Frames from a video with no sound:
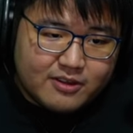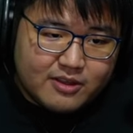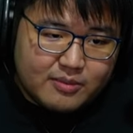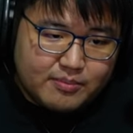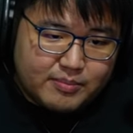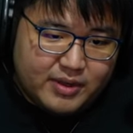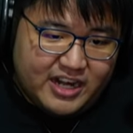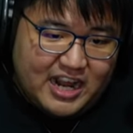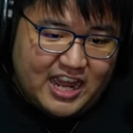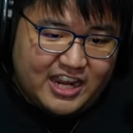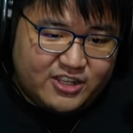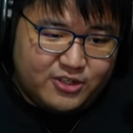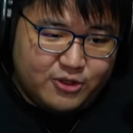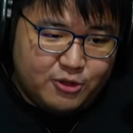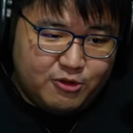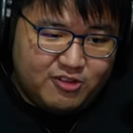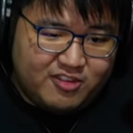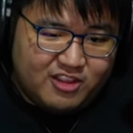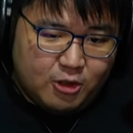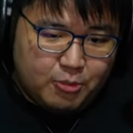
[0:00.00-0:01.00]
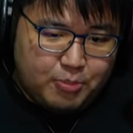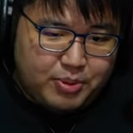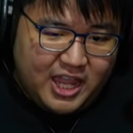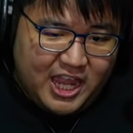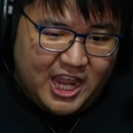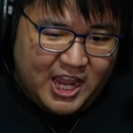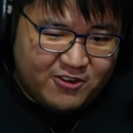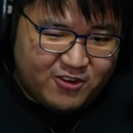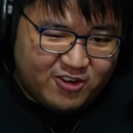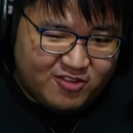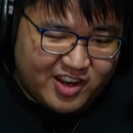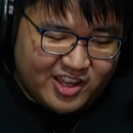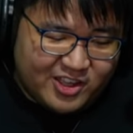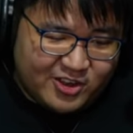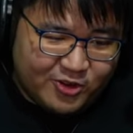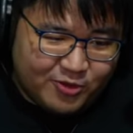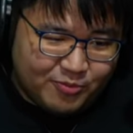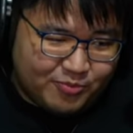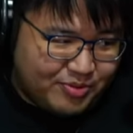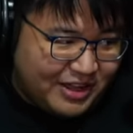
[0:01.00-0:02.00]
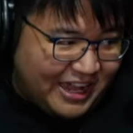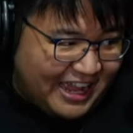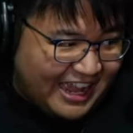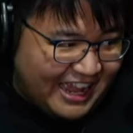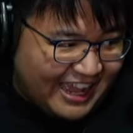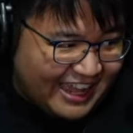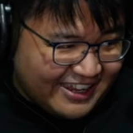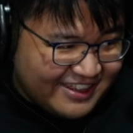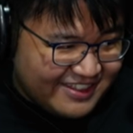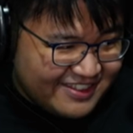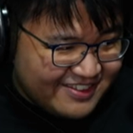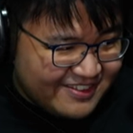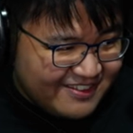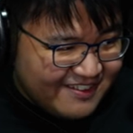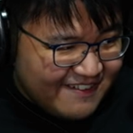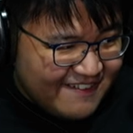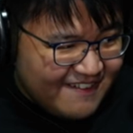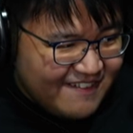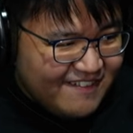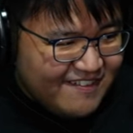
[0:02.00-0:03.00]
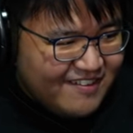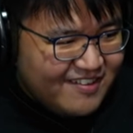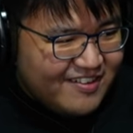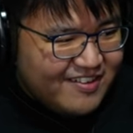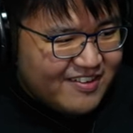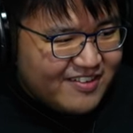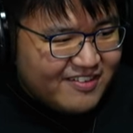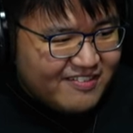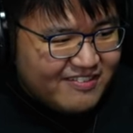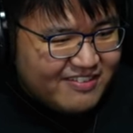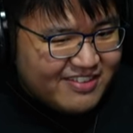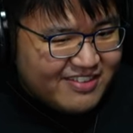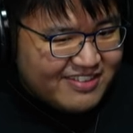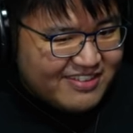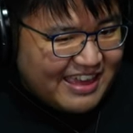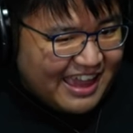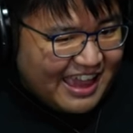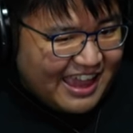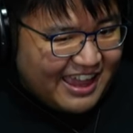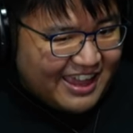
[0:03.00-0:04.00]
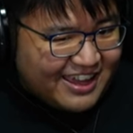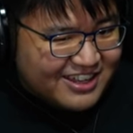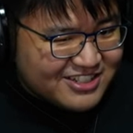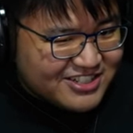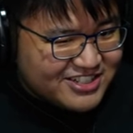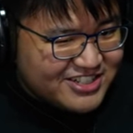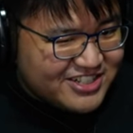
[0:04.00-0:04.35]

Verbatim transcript: But I do still pay for my own packs. Sag.